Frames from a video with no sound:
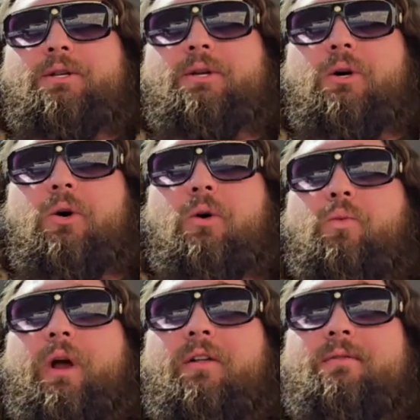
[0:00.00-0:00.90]

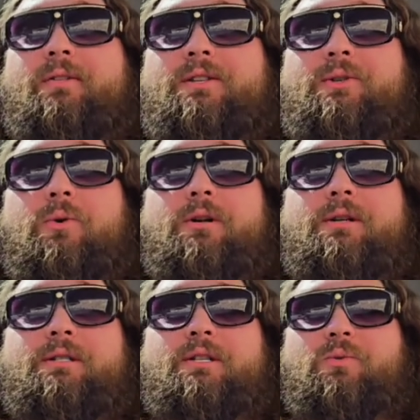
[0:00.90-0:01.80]
So relevant
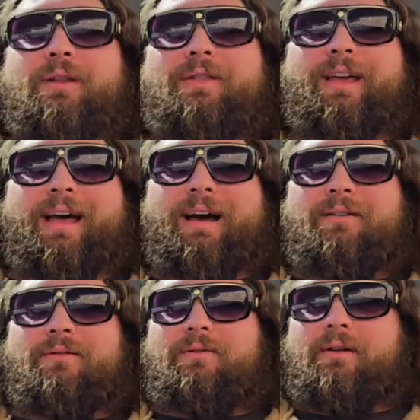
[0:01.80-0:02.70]
scores is what they
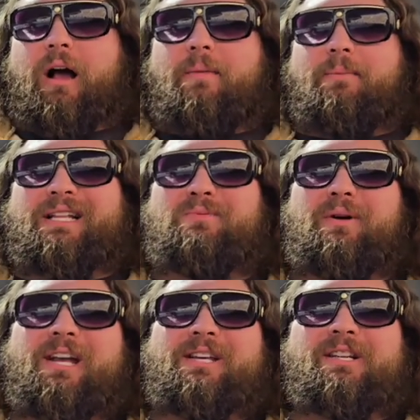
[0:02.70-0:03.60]
have. That's
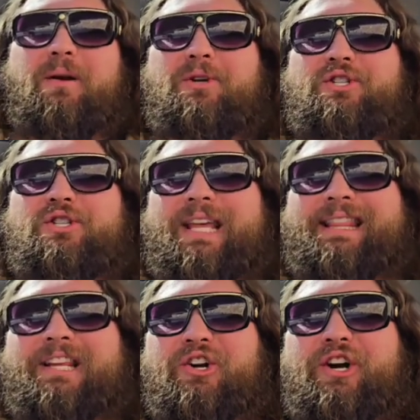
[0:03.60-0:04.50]
based on
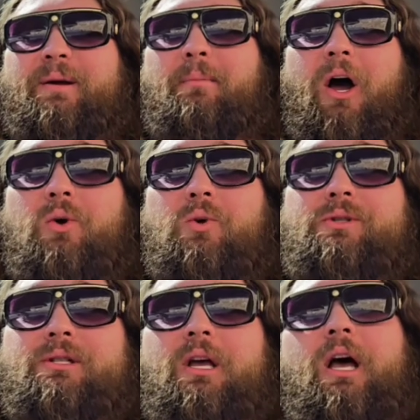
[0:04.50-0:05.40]
machine learning
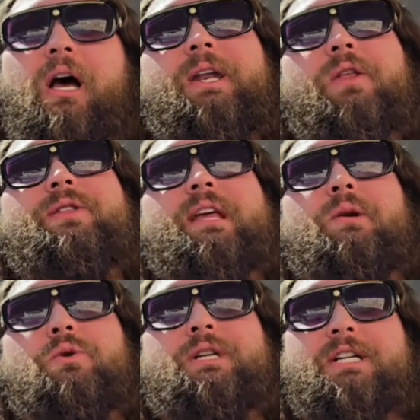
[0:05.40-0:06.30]
models. Another
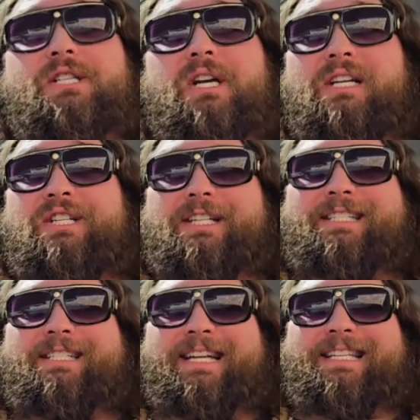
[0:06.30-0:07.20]
thing we'll touch on
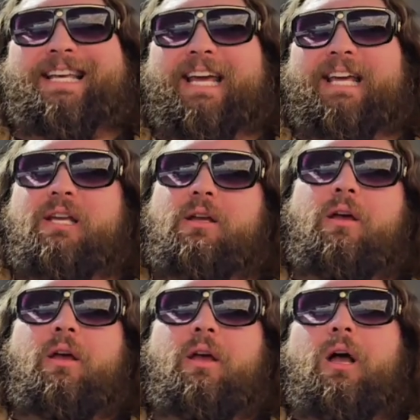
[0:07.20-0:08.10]
just in a second.